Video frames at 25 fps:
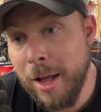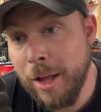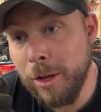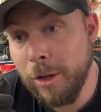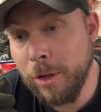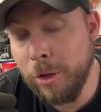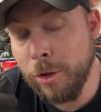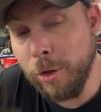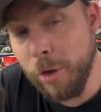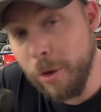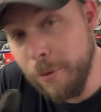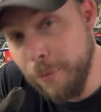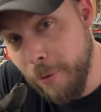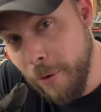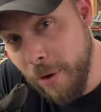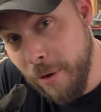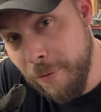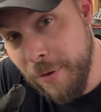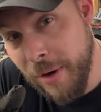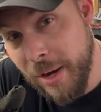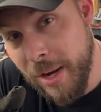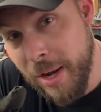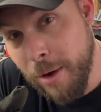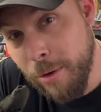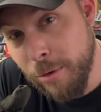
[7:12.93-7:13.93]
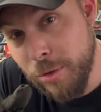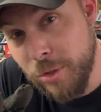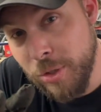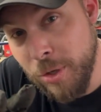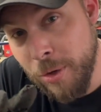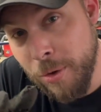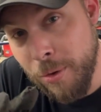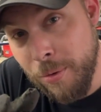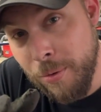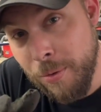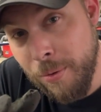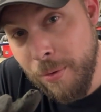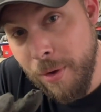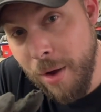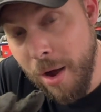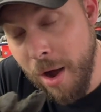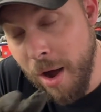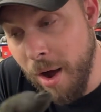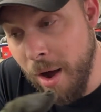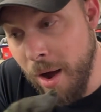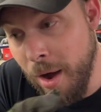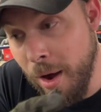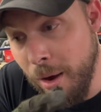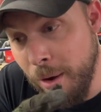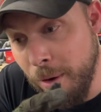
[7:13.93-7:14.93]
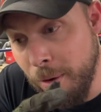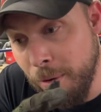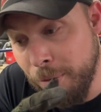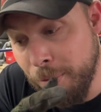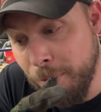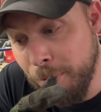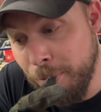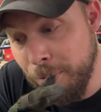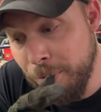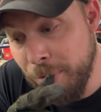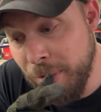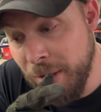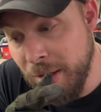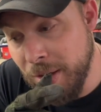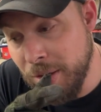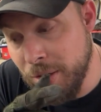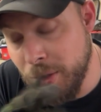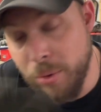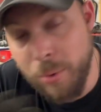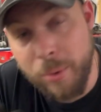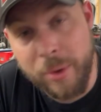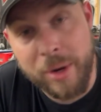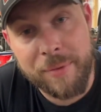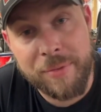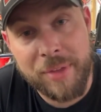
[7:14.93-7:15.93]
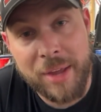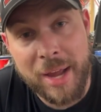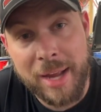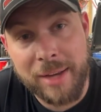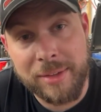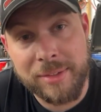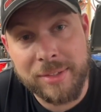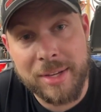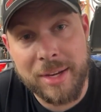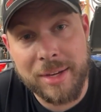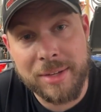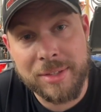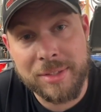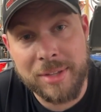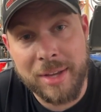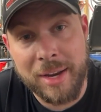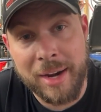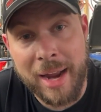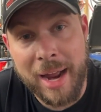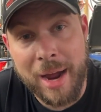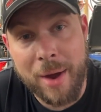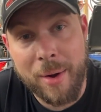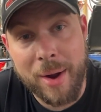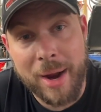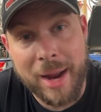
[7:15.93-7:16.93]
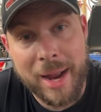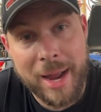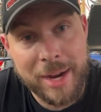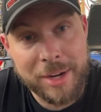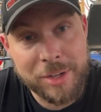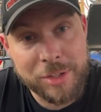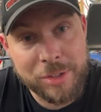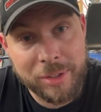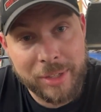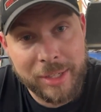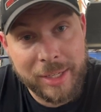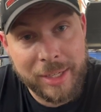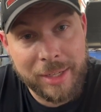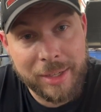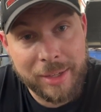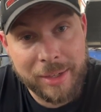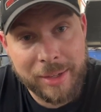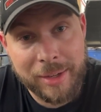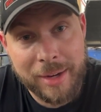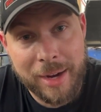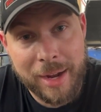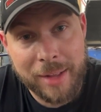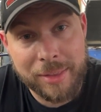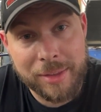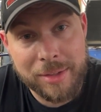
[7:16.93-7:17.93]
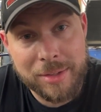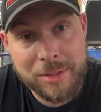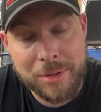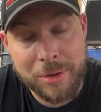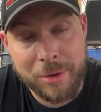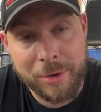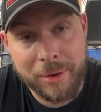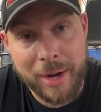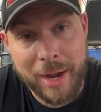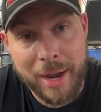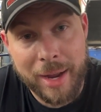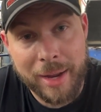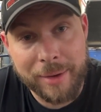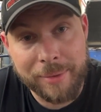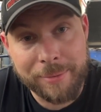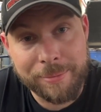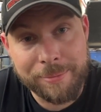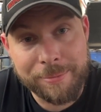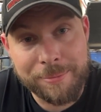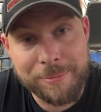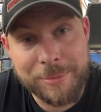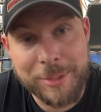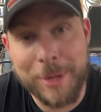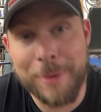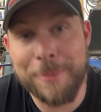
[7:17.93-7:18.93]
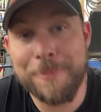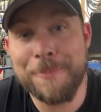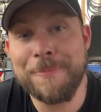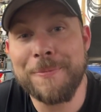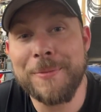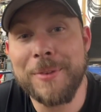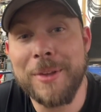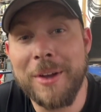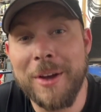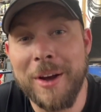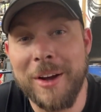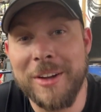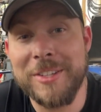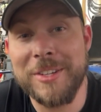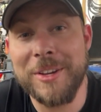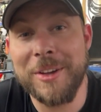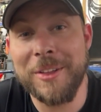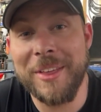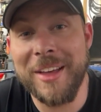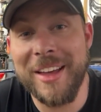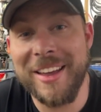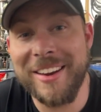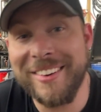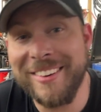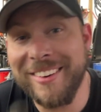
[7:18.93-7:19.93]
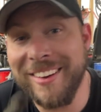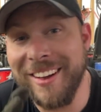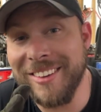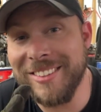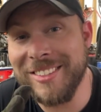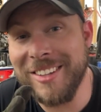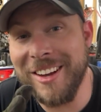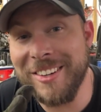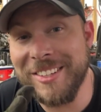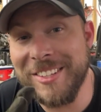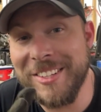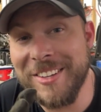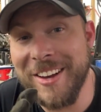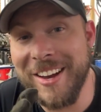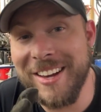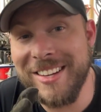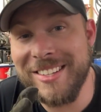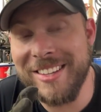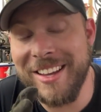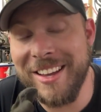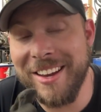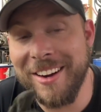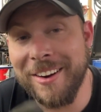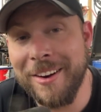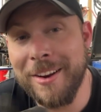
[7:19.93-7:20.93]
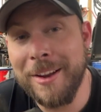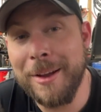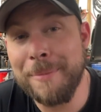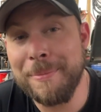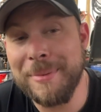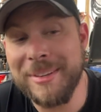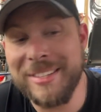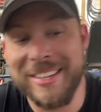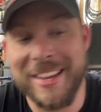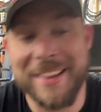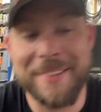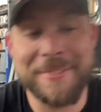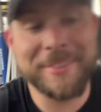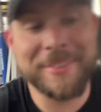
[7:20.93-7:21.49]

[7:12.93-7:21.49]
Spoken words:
Look for a video soon of the story of the 8.6 and how I actually got this little guy. So until then, I'll talk to you guys later. Be safe.